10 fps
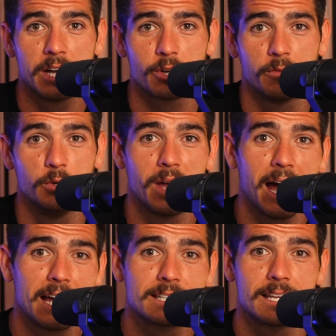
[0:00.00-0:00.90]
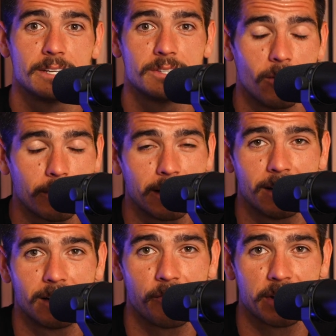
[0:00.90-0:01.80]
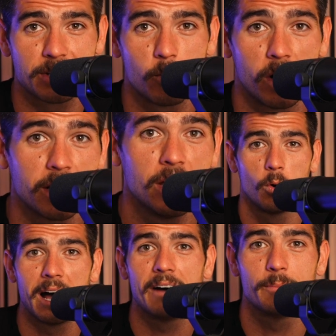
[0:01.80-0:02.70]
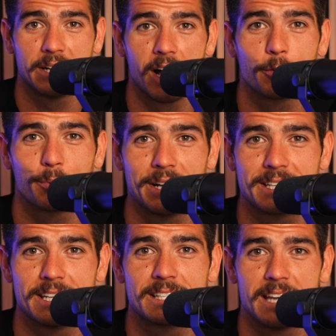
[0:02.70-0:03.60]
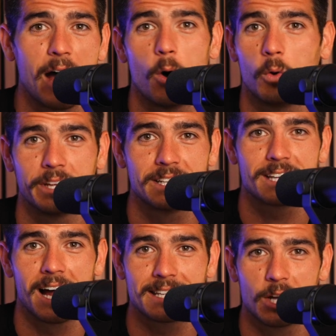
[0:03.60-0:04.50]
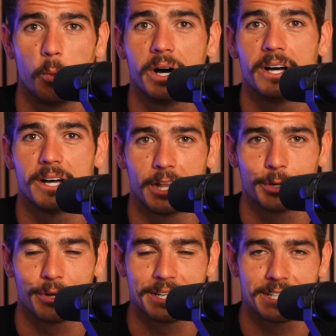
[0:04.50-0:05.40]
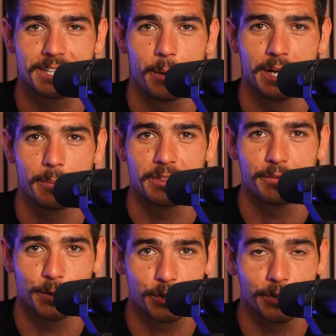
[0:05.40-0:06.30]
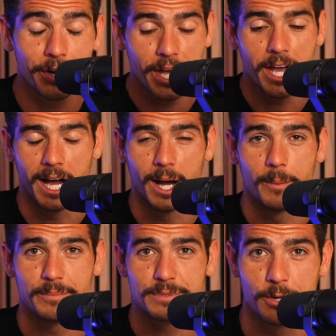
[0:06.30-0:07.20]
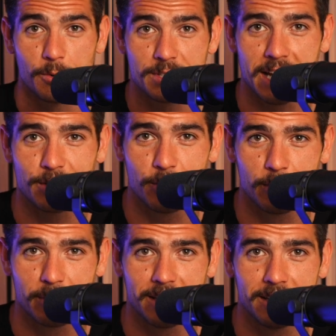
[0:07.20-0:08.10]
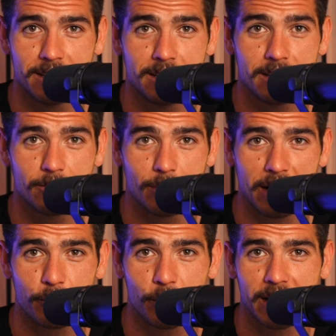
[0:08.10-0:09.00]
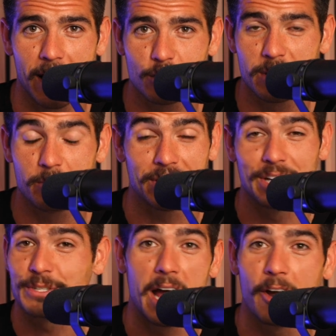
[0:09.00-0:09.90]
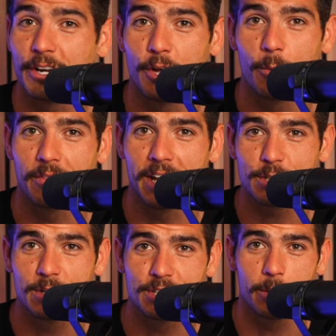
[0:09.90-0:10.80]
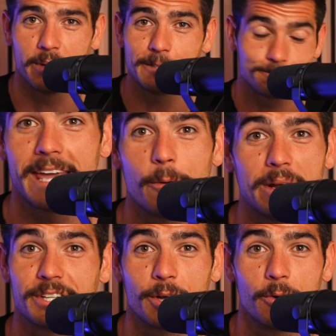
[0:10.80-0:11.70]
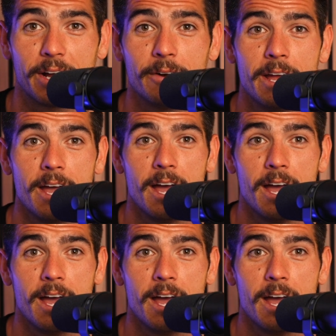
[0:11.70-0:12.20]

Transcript: So if you guys don't get in on this one, we'll have them in other places, not only in Scottsdale, but other places coming up in the future. So stay tuned and be ready for an announcement because I already know where the next one's going to be. Can't wait to go there.